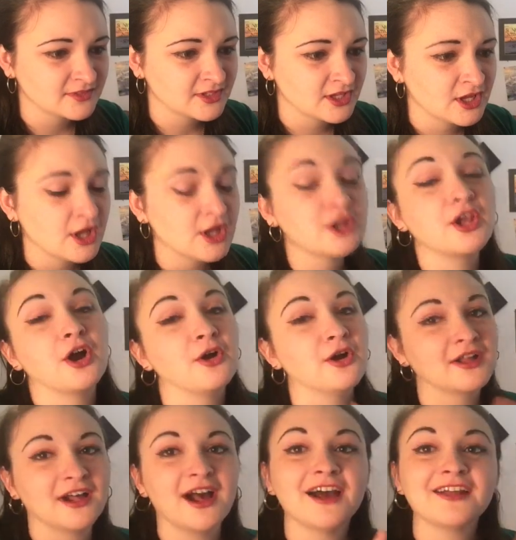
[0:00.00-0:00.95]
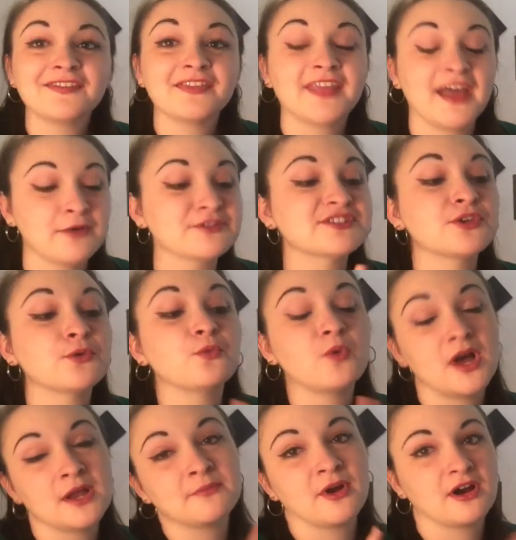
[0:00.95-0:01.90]
No, that was the
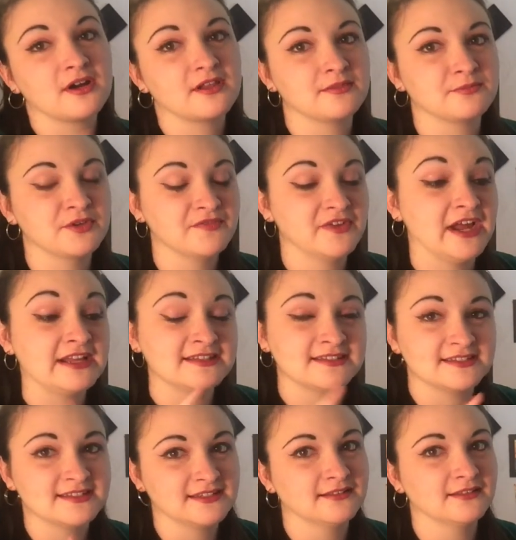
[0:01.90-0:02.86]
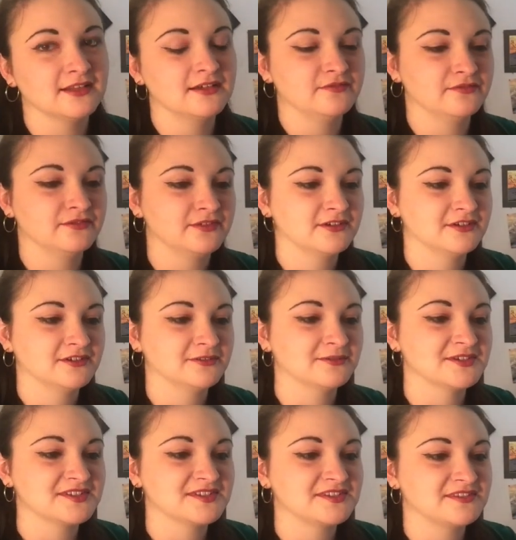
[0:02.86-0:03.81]
one part of the movie I did love,
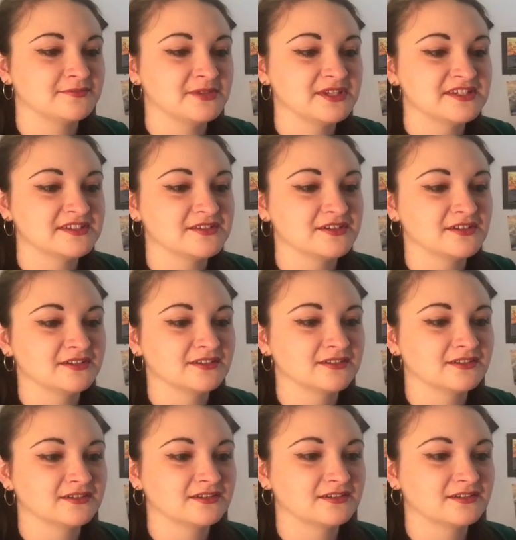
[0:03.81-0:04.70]
was the Beast song.